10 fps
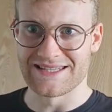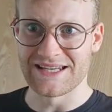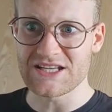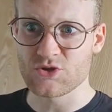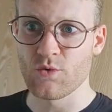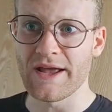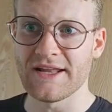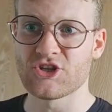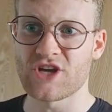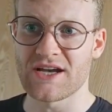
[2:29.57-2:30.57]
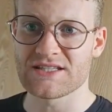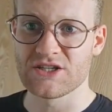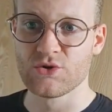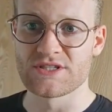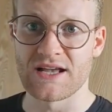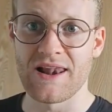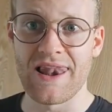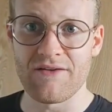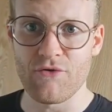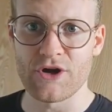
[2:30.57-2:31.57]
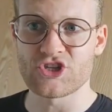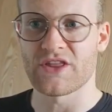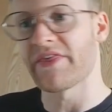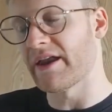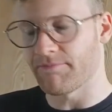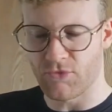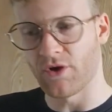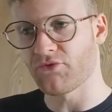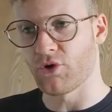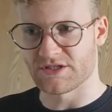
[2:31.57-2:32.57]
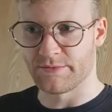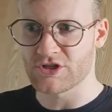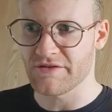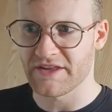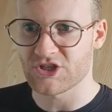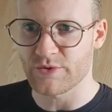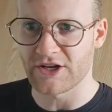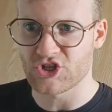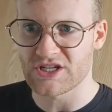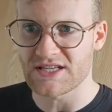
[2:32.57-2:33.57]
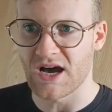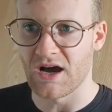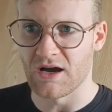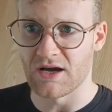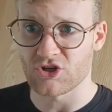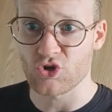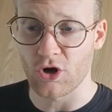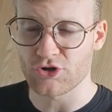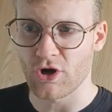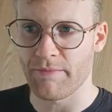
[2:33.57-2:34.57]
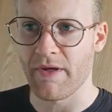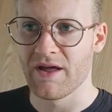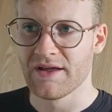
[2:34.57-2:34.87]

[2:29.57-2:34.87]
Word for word: It is really just using leverage, and then of course most of these strategies are, are short term,